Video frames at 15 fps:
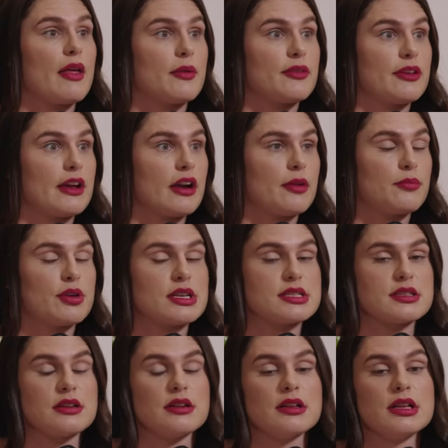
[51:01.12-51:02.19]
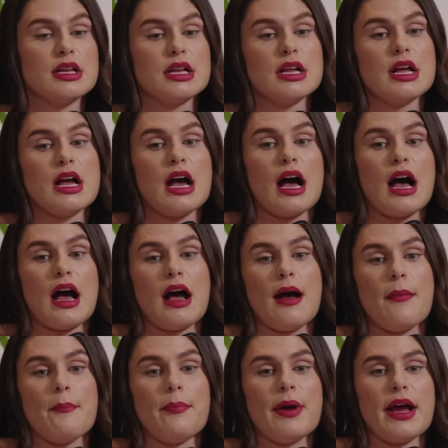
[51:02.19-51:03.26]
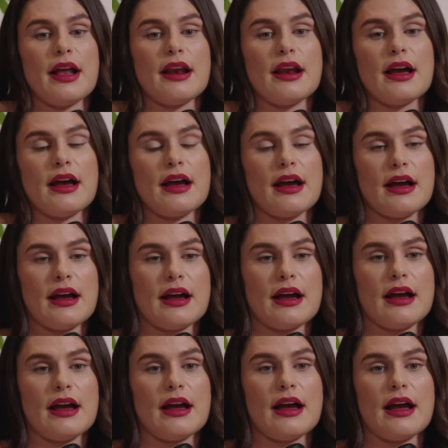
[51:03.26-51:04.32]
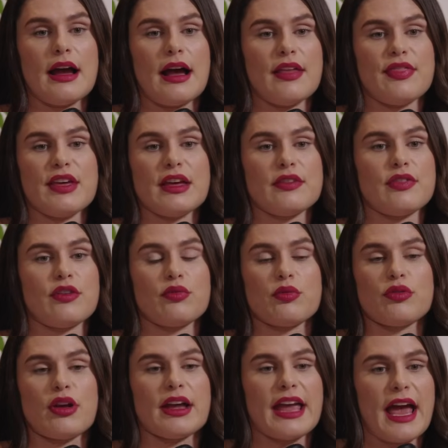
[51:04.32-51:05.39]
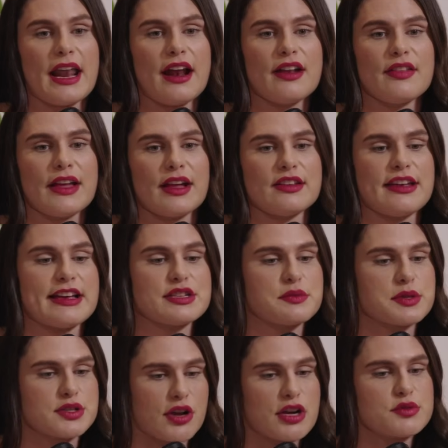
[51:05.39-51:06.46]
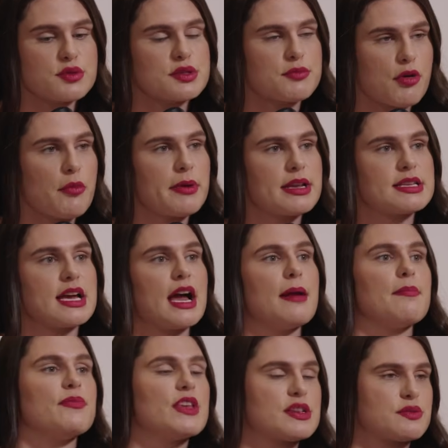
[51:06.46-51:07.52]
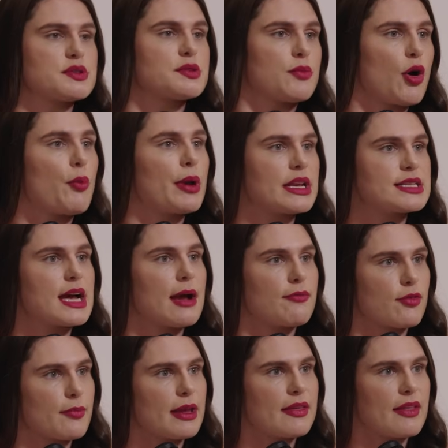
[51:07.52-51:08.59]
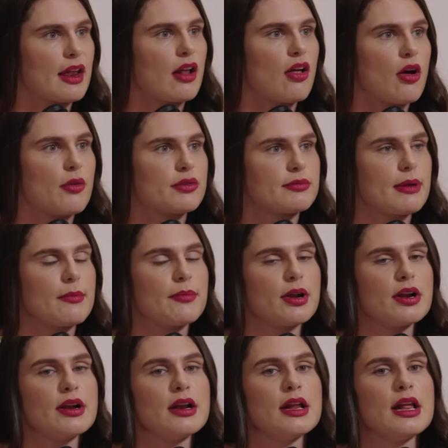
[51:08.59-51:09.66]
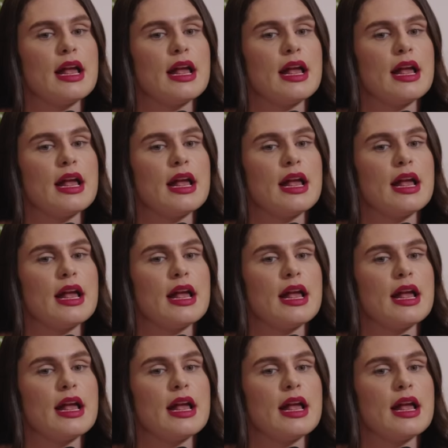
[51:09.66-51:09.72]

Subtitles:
I was here in Bristol. But I think this was, again, like Dancing with the Stars was a moment in time. This was a moment in time for me that I'll always remember.